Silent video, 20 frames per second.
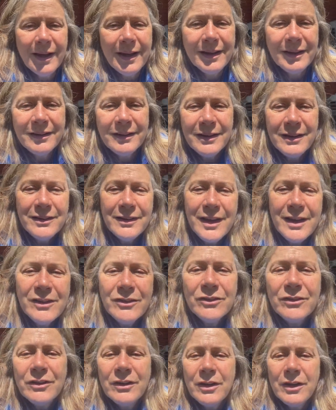And it
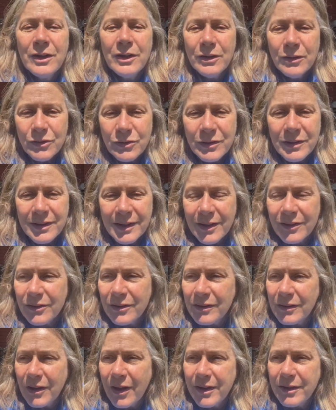usually takes
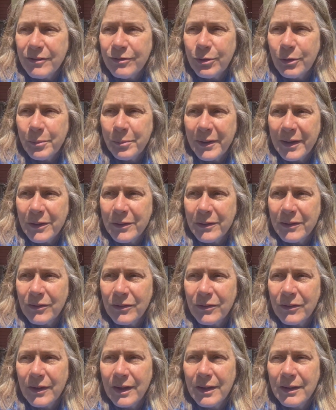a lot of
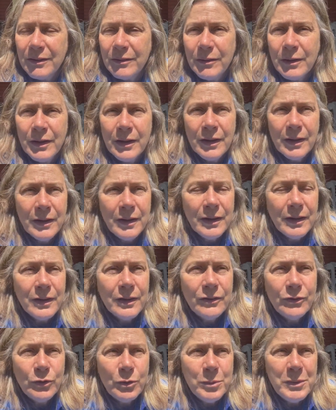forbearance and
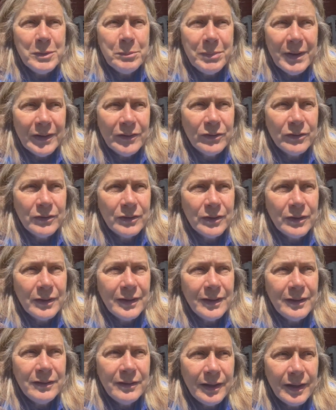assuming best
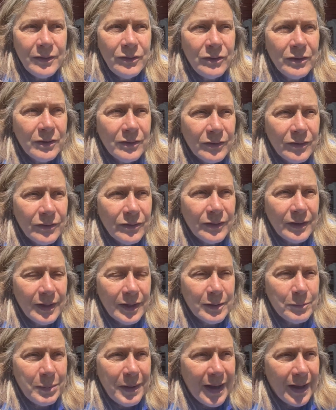intentions to
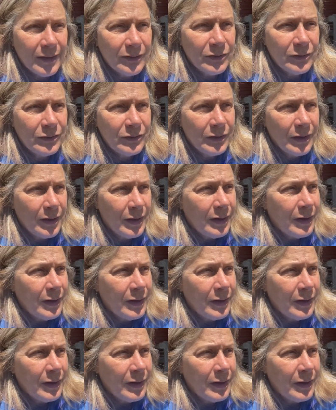get past